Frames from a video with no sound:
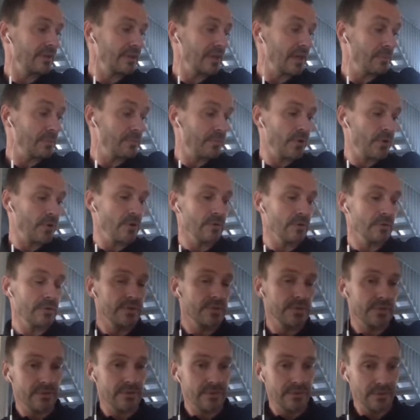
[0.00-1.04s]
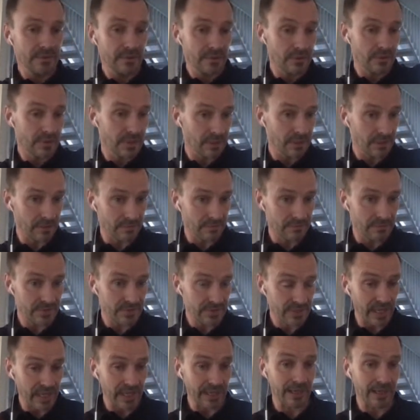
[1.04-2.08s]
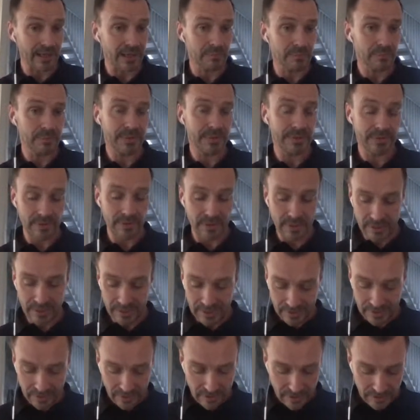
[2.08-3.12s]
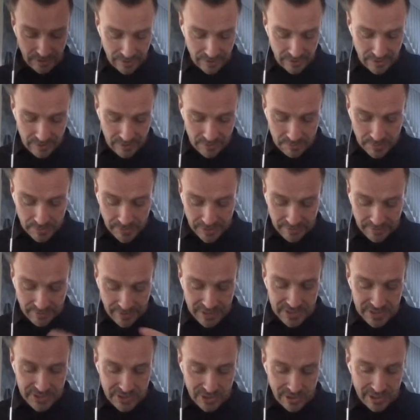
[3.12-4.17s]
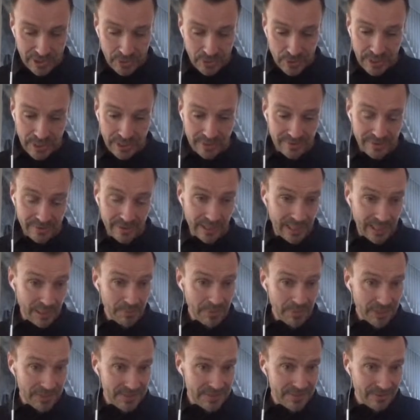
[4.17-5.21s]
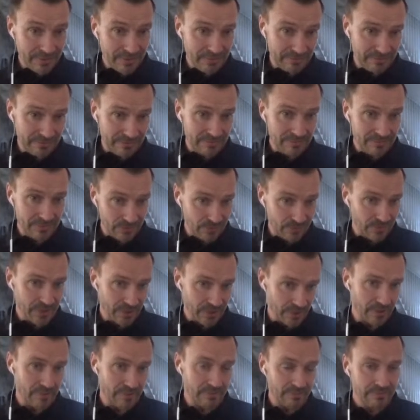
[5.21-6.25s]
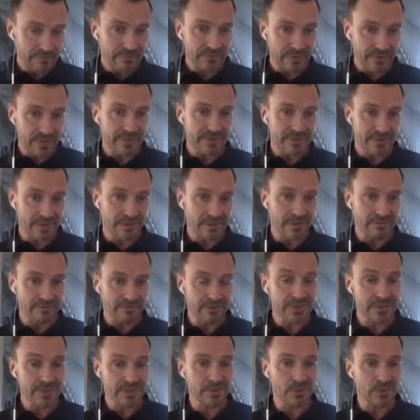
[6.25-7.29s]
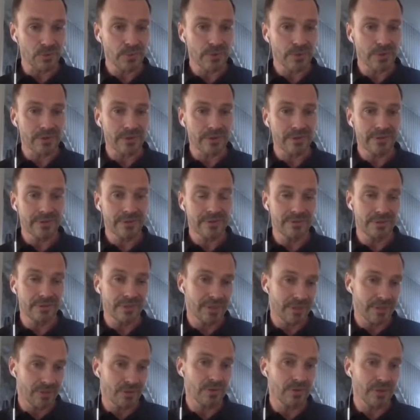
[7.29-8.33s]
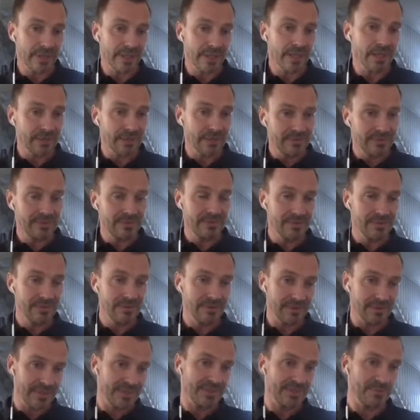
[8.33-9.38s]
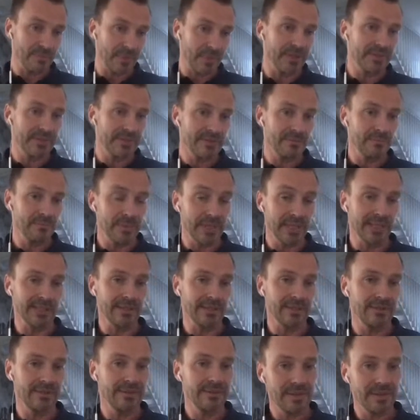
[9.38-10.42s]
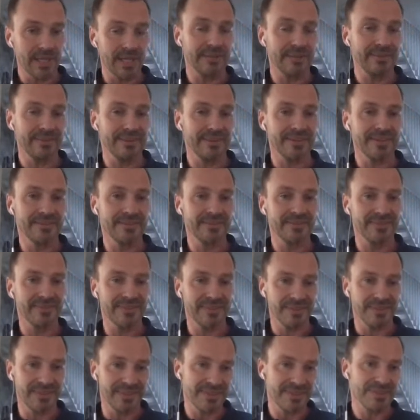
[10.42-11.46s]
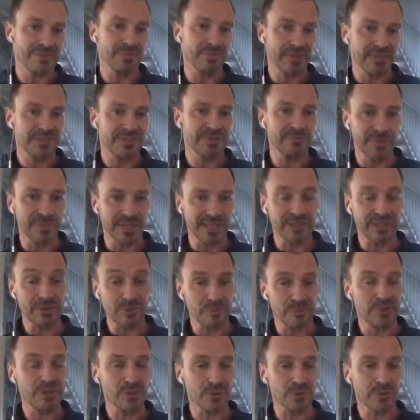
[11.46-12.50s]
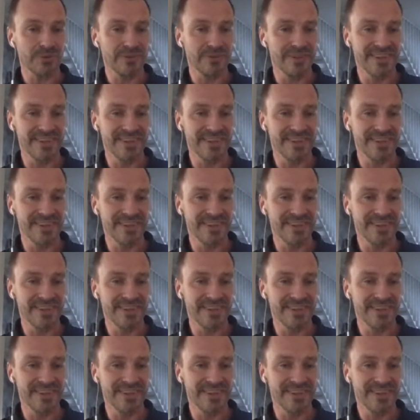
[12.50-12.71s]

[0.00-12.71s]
approach, you can scale up. But eventually you hit the limits of, the physical world. You can only get this much big data, this much big compute.